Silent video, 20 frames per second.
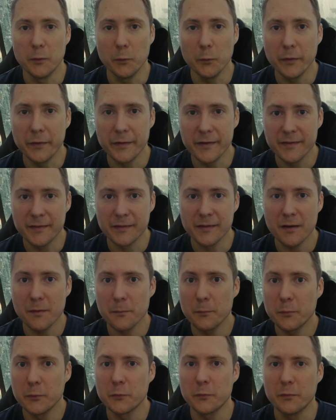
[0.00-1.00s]
All of these
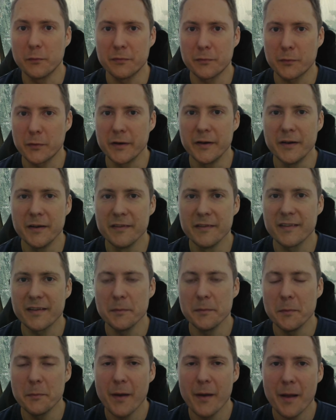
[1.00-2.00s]
examples were free. You didn't see
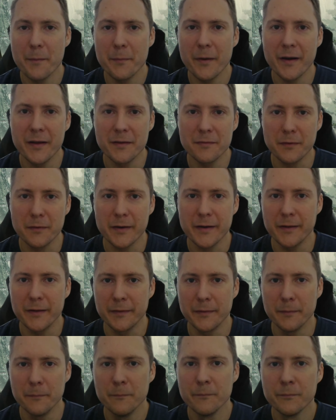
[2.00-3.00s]
me pay a penny for any
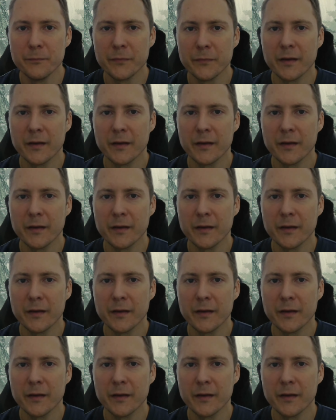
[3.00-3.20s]
of them.